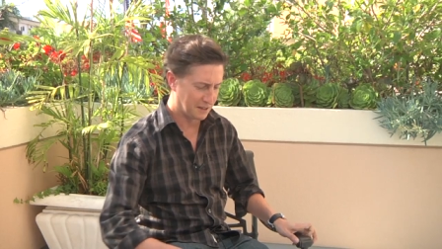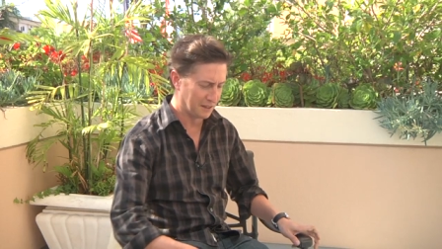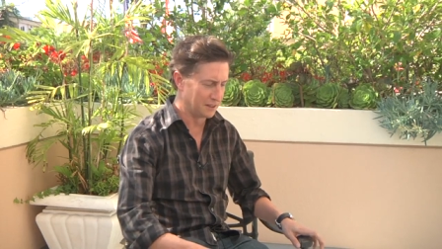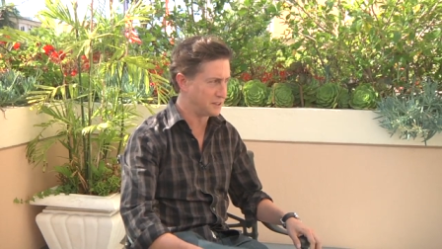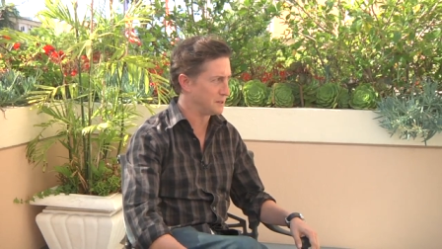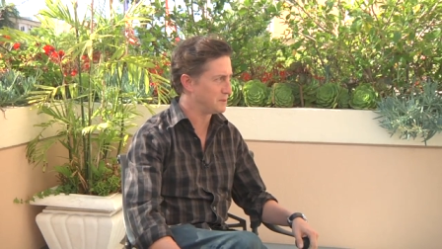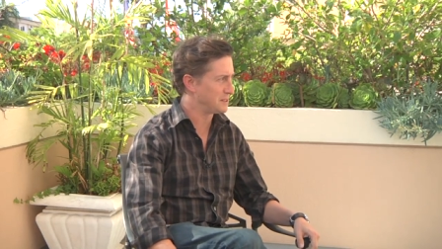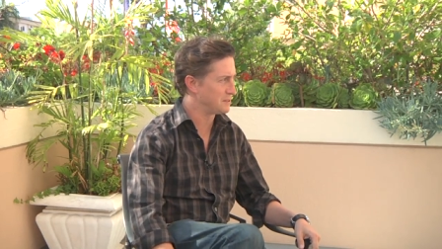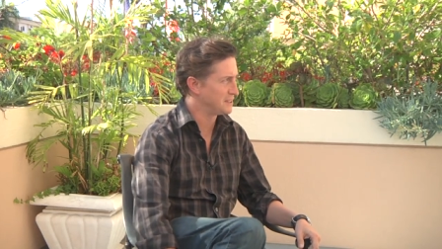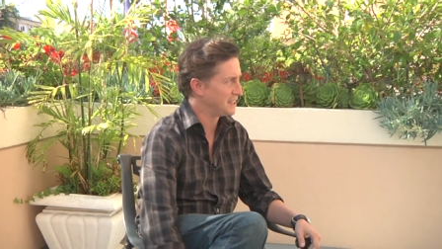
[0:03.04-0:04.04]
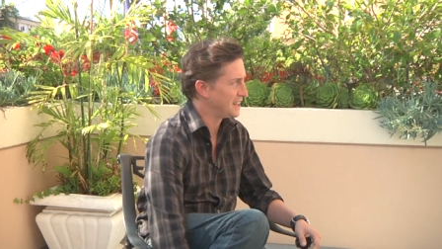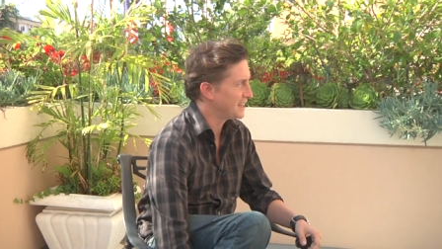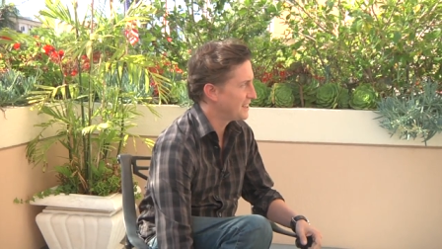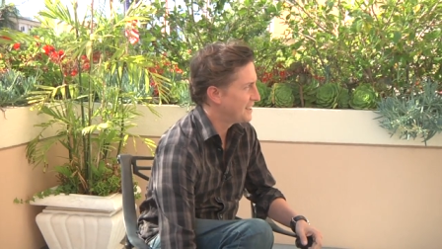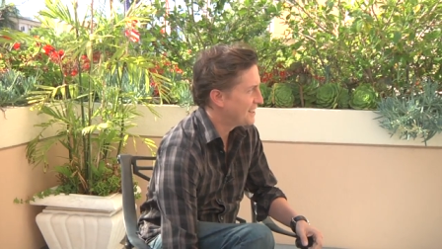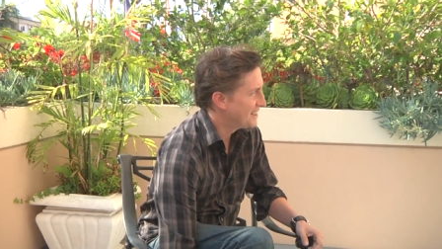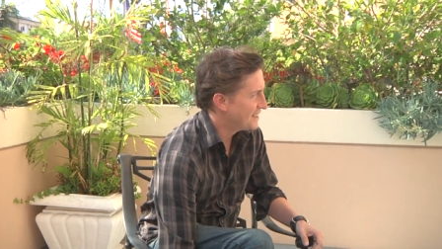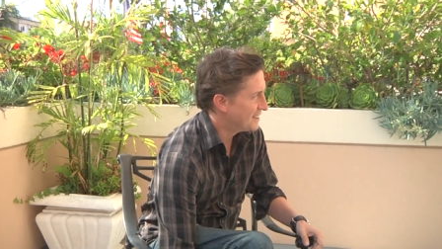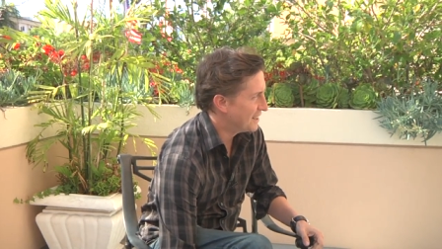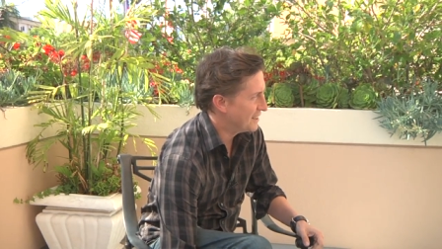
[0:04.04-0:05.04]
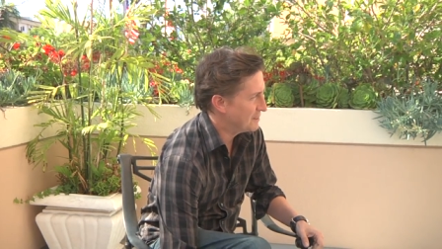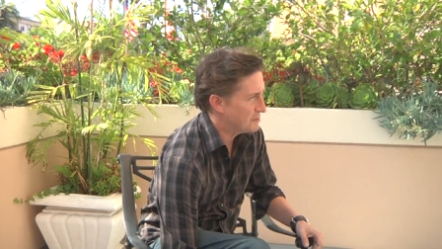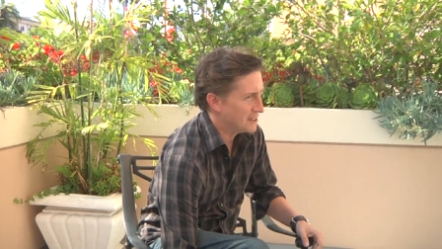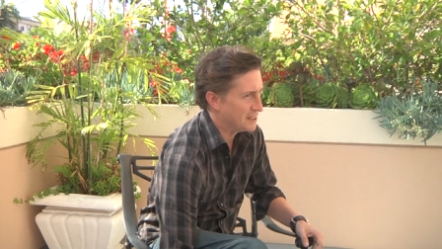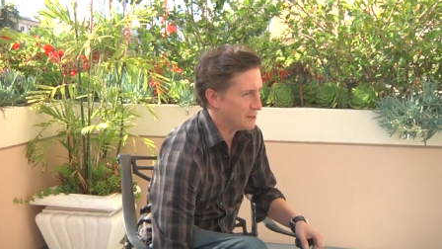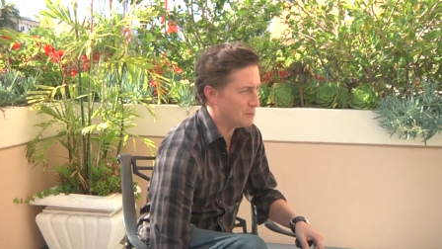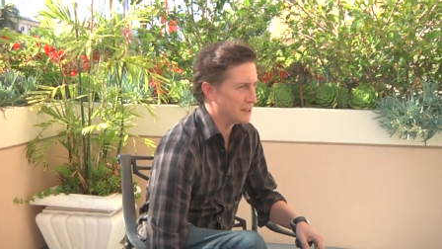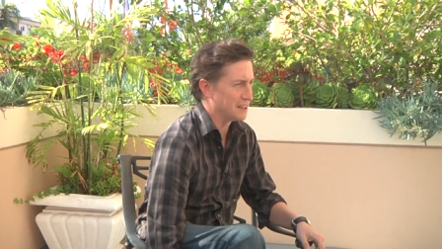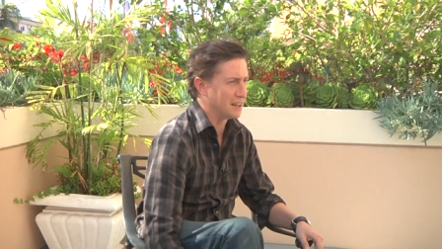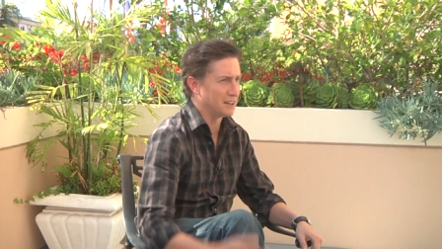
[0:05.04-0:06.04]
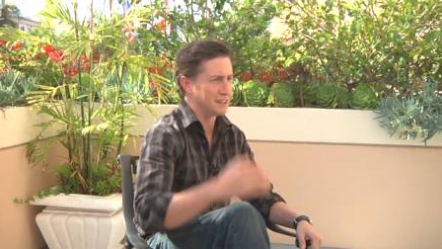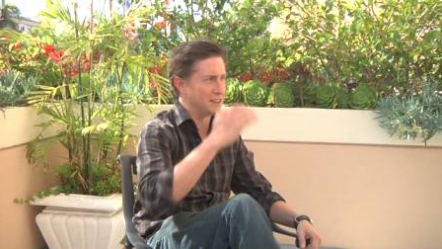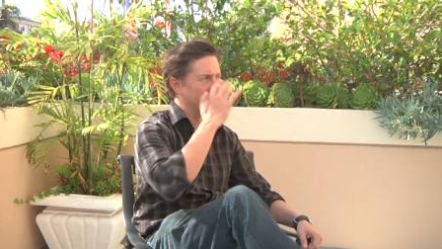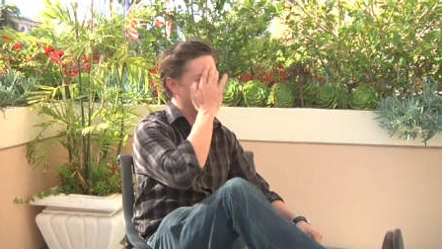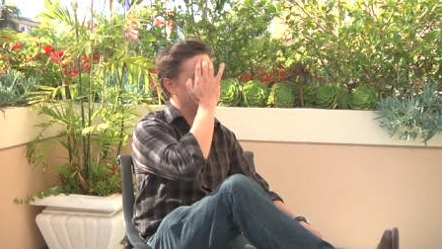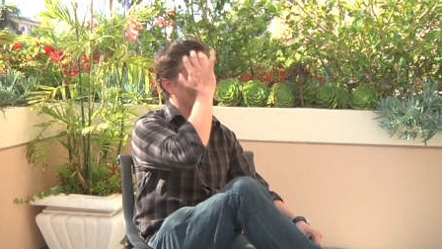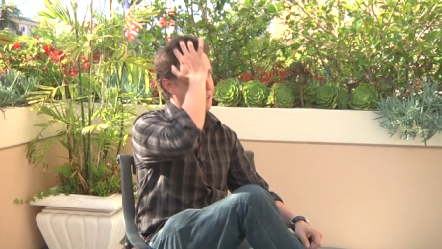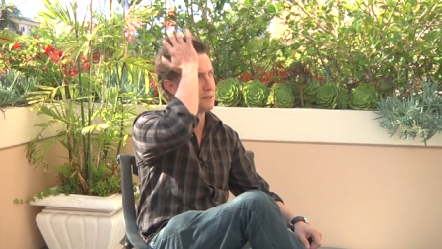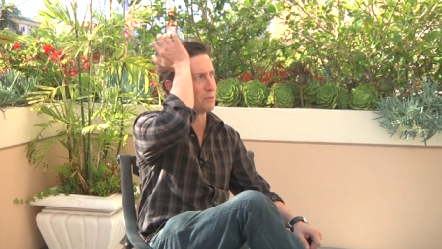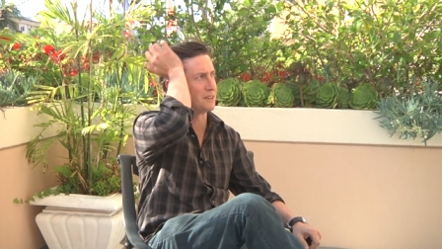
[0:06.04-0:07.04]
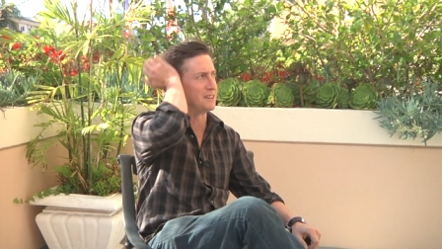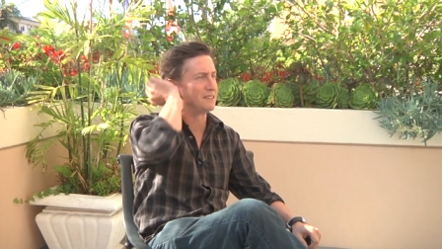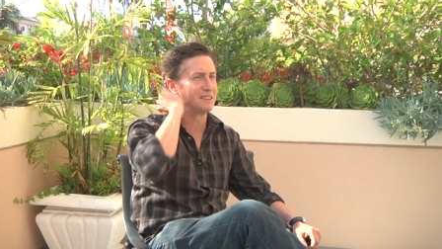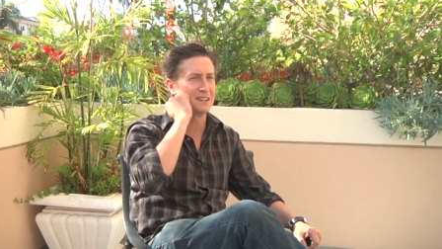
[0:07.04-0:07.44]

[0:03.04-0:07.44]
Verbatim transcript: get a little tipsy through the day. You'd be, you could be getting all the dirt by this point in the